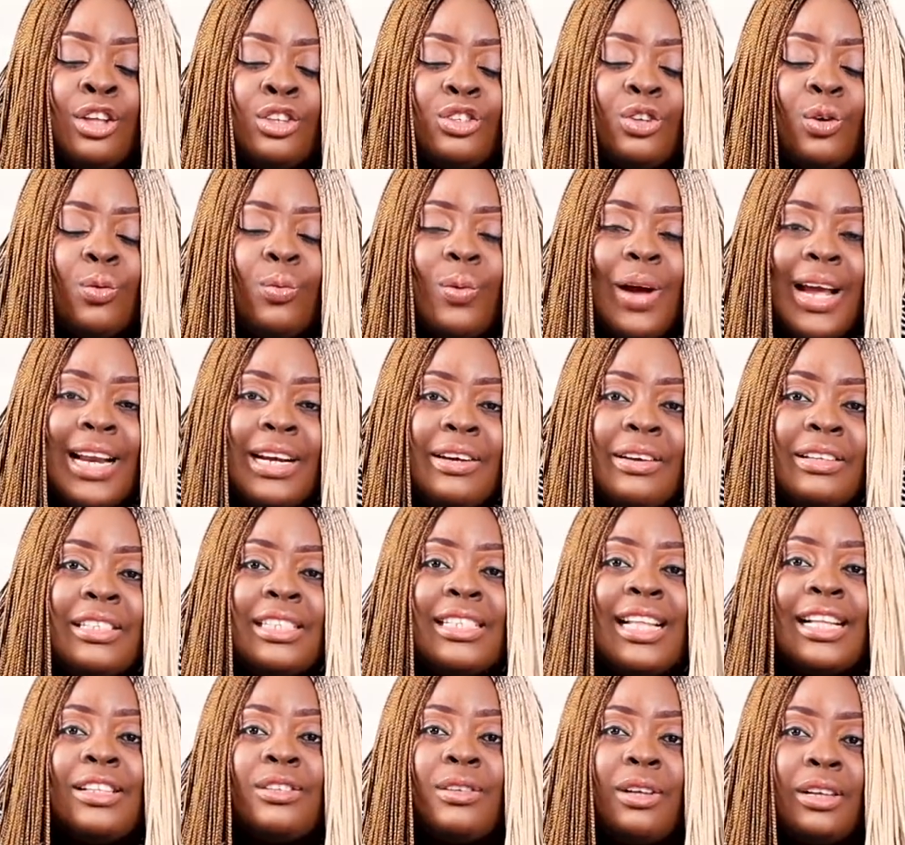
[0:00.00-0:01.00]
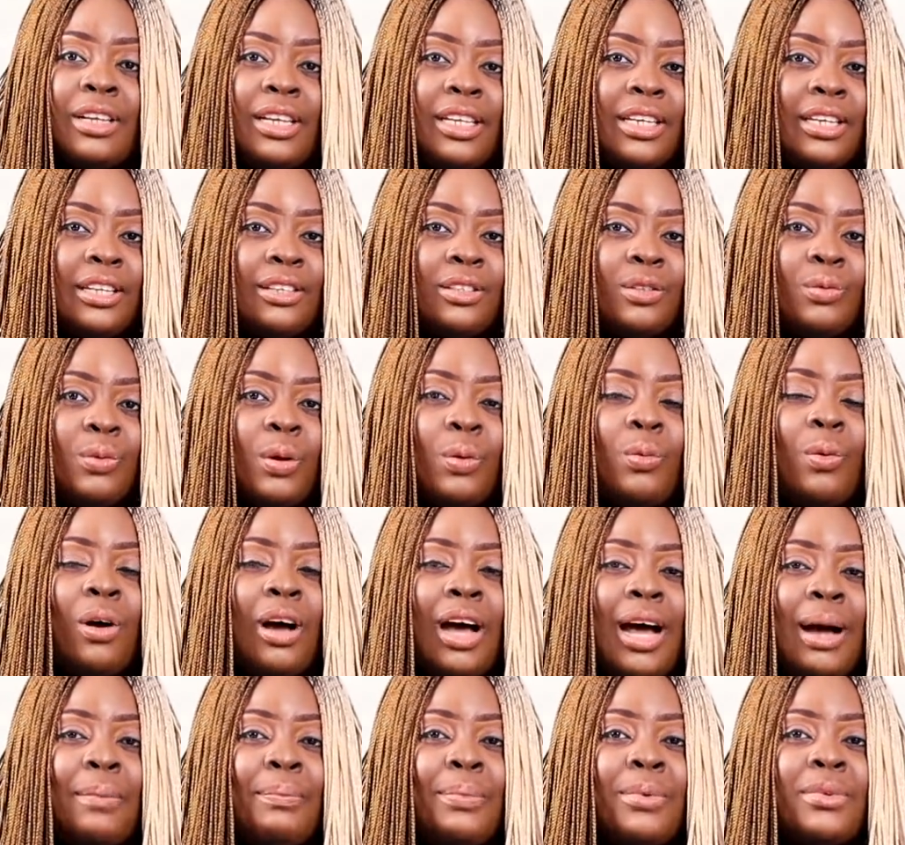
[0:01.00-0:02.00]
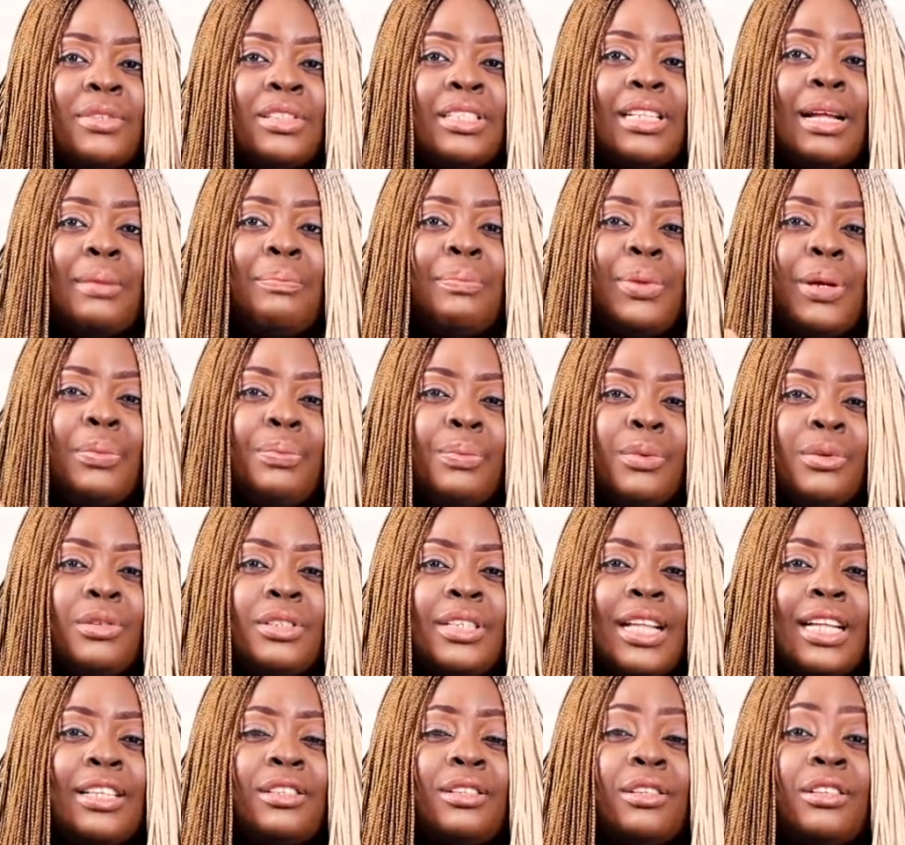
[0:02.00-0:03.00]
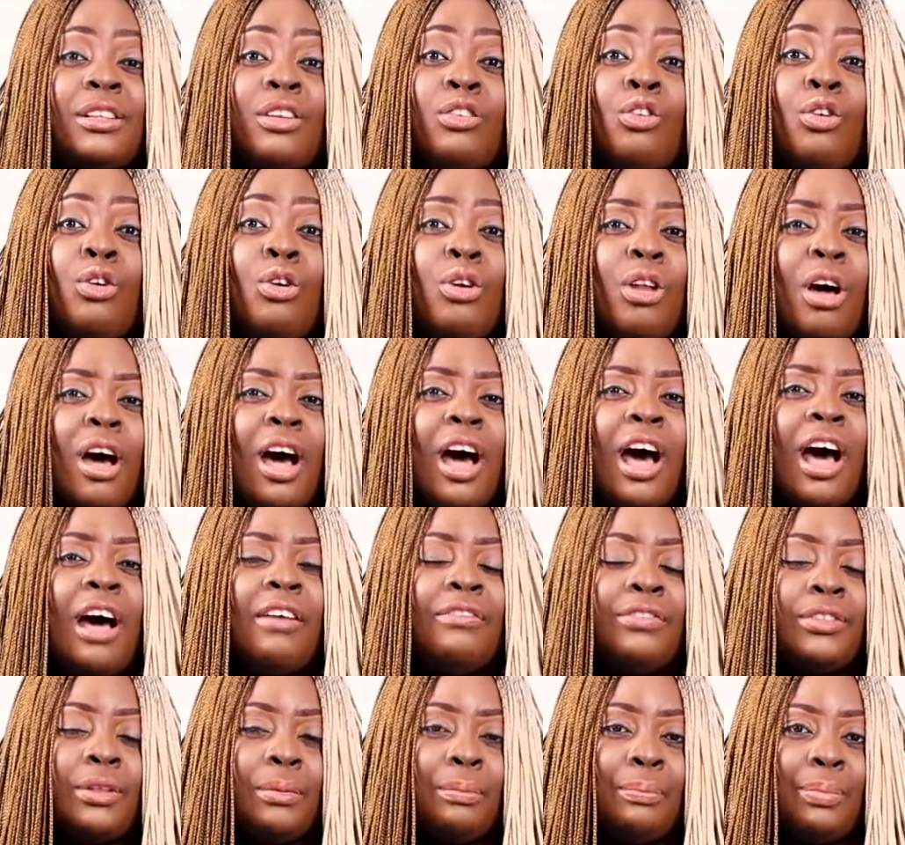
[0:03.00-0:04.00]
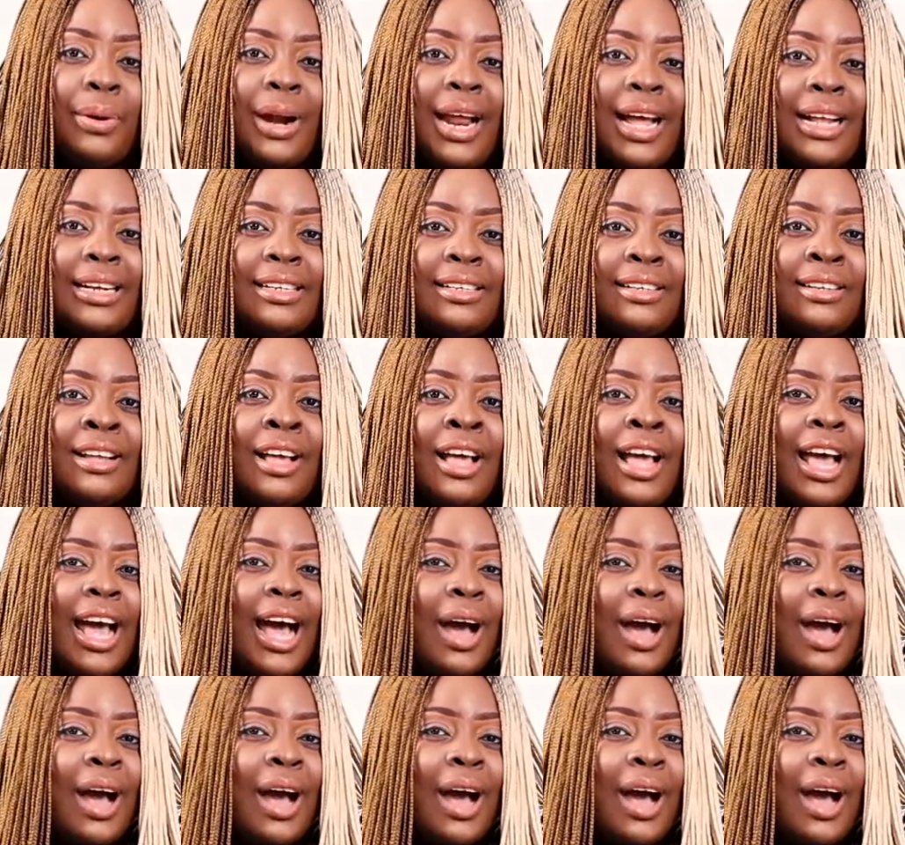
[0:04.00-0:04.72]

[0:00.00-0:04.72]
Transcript: So when they start talking this way, what happens is that people start to love the brand.